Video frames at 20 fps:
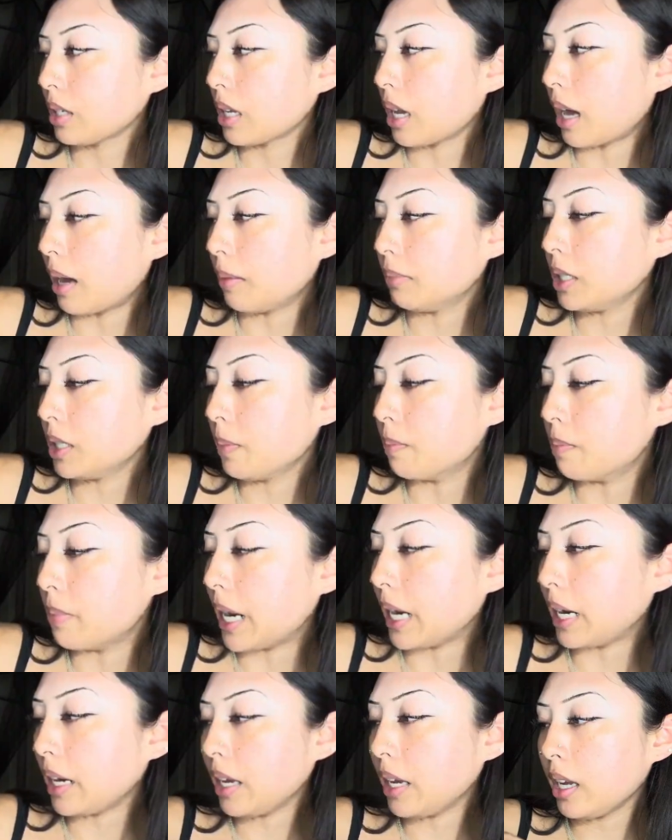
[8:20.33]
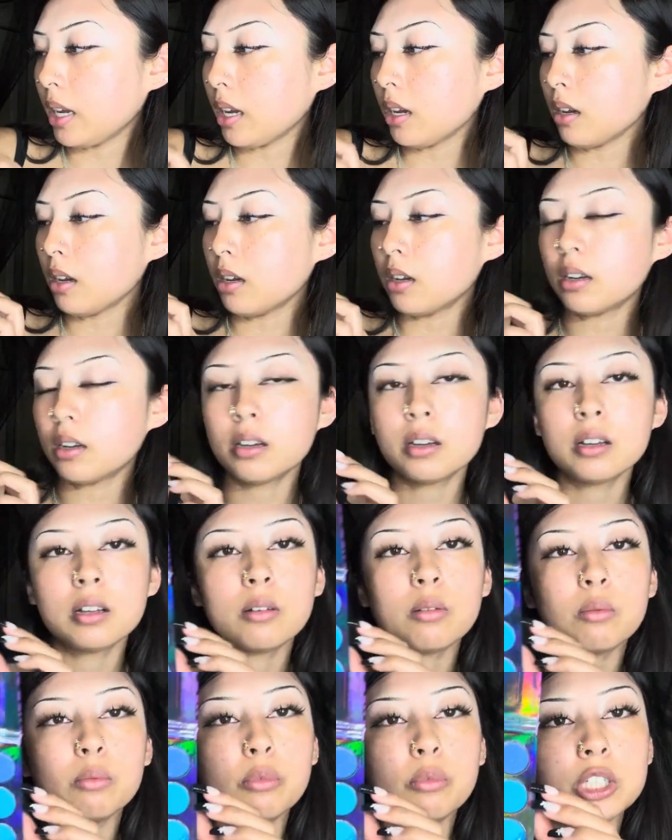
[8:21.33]
I'm debating
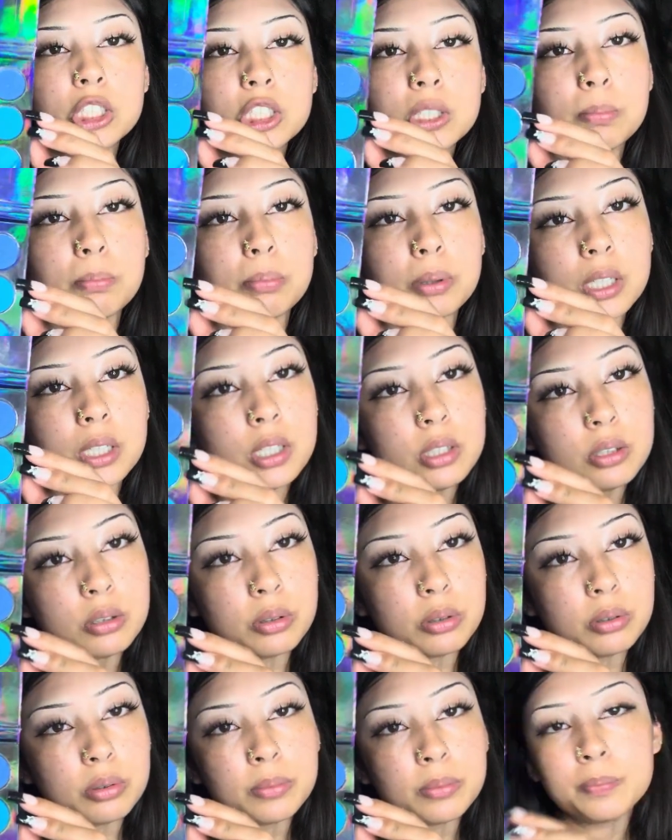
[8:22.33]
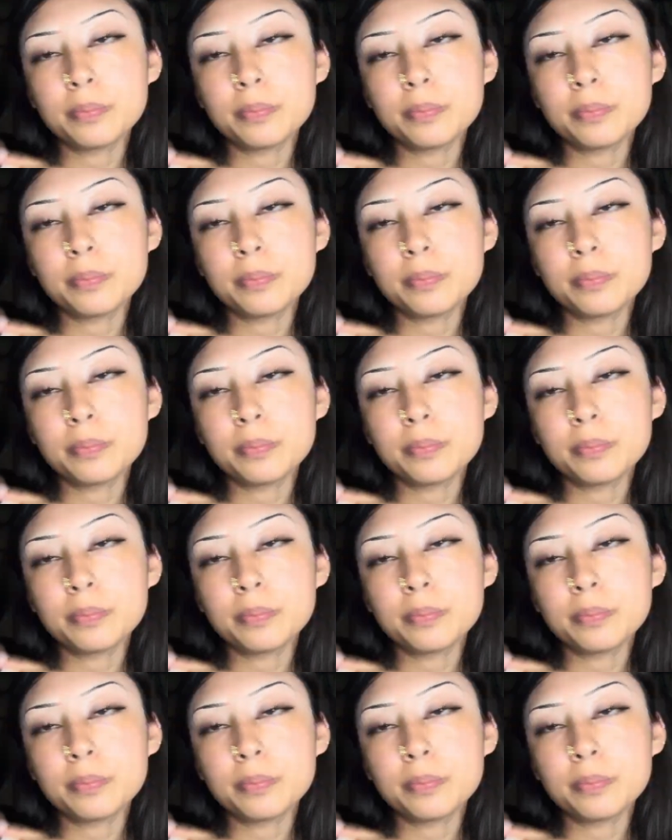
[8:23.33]
which blue.